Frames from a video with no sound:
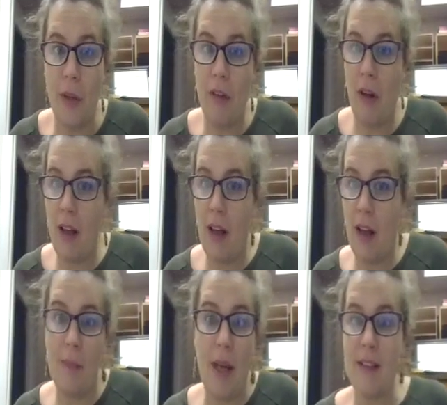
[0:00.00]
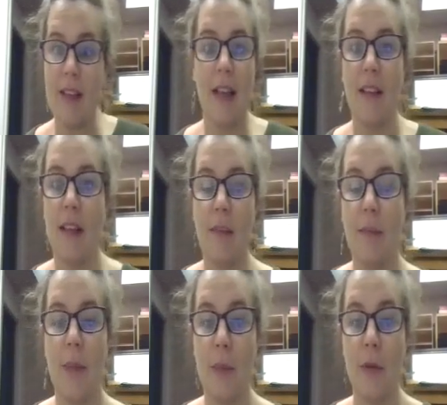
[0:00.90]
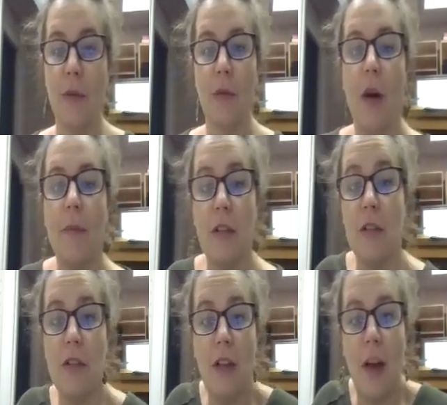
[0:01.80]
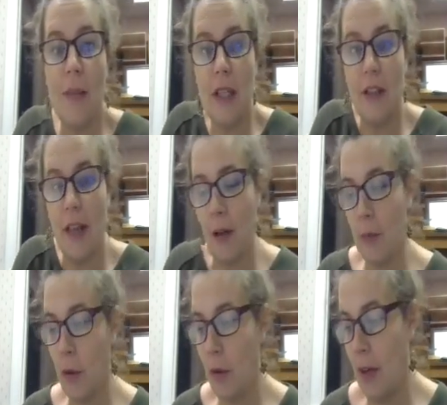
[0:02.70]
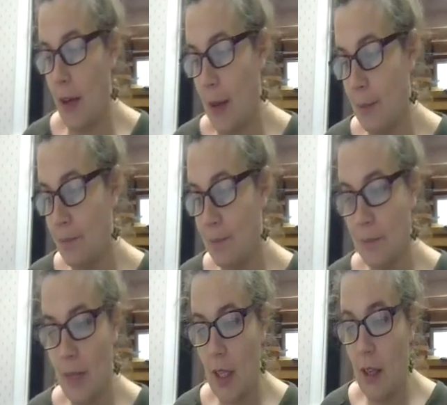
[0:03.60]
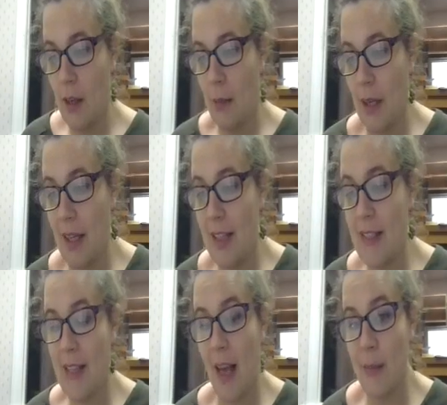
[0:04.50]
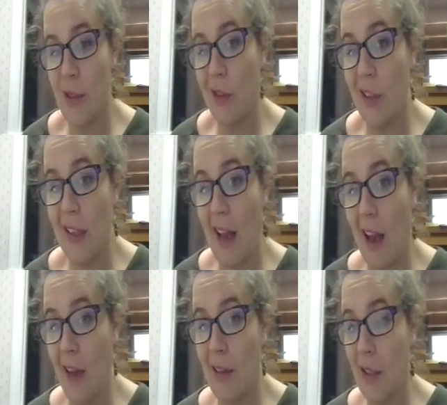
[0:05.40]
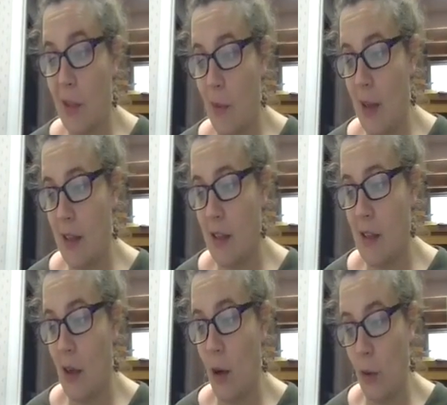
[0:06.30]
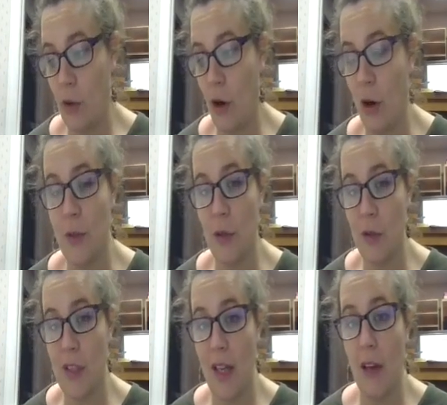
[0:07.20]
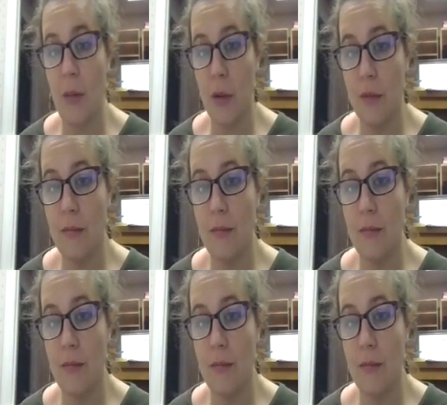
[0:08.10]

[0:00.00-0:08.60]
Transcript: I'm not saying that people who do harm should not be held accountable, but it is time to look at how the U.S. holds harm doers accountable.